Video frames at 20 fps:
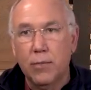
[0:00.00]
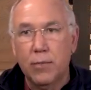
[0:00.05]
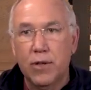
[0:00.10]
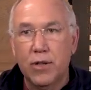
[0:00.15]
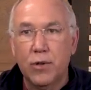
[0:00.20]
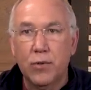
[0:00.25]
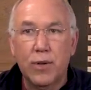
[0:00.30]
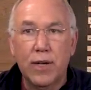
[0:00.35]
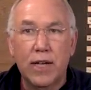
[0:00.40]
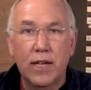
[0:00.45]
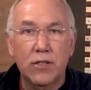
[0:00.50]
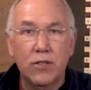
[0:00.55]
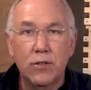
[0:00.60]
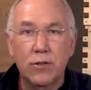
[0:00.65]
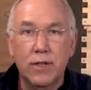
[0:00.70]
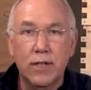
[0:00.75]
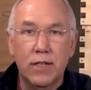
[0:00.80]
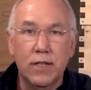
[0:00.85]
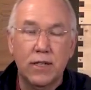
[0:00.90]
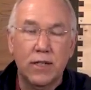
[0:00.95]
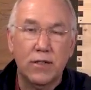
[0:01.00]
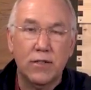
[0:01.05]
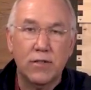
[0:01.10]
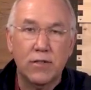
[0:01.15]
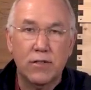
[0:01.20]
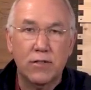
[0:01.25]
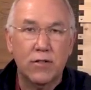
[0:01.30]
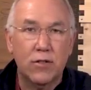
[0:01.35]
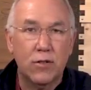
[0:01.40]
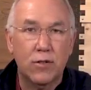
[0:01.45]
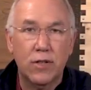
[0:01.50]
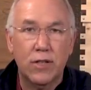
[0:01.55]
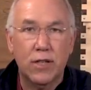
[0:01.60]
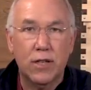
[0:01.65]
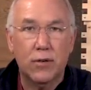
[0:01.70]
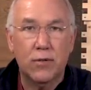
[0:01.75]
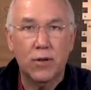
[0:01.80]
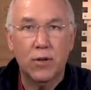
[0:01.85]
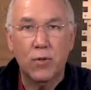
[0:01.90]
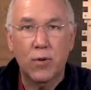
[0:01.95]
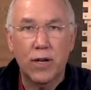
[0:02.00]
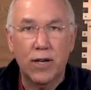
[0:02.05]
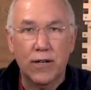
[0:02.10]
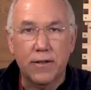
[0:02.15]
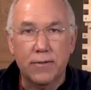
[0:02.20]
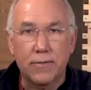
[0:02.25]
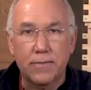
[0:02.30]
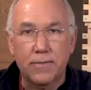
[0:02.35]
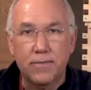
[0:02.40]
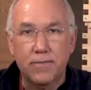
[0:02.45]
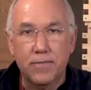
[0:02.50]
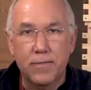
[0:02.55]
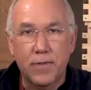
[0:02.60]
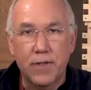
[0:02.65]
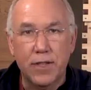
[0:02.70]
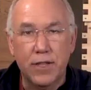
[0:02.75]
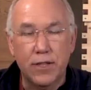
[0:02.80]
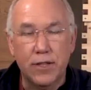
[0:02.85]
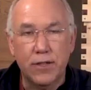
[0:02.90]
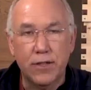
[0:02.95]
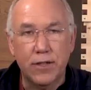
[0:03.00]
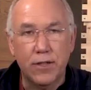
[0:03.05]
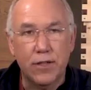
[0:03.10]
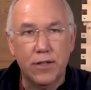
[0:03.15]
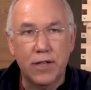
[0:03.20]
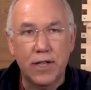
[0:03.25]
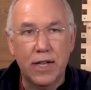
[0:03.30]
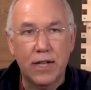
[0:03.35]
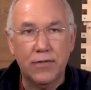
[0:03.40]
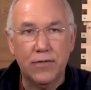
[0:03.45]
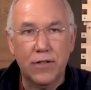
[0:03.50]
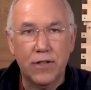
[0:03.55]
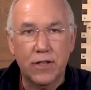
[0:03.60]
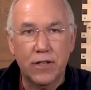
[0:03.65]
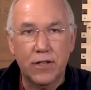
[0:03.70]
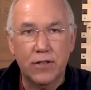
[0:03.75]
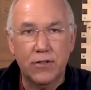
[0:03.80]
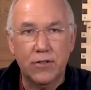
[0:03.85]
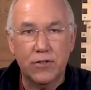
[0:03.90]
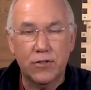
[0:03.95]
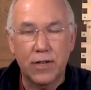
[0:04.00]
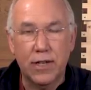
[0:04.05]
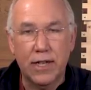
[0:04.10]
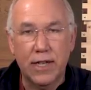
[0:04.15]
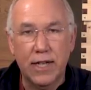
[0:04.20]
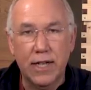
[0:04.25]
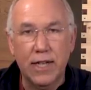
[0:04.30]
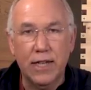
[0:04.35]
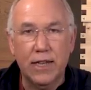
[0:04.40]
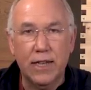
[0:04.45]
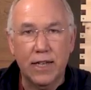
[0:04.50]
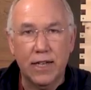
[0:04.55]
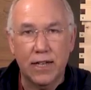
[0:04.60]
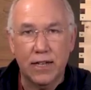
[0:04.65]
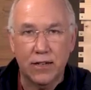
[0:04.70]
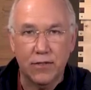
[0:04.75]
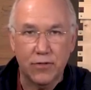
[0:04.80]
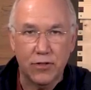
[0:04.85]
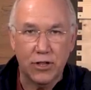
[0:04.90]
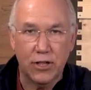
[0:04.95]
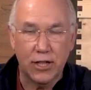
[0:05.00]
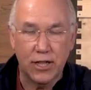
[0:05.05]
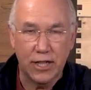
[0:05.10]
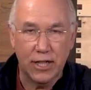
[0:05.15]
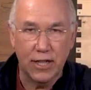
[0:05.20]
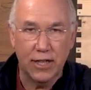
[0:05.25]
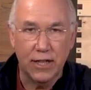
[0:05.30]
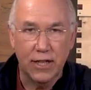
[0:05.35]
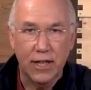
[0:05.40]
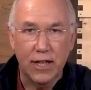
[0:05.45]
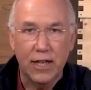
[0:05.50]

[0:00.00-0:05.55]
But the way I do it, it's totally not required. You don't you don't have to strain anything out of your honey,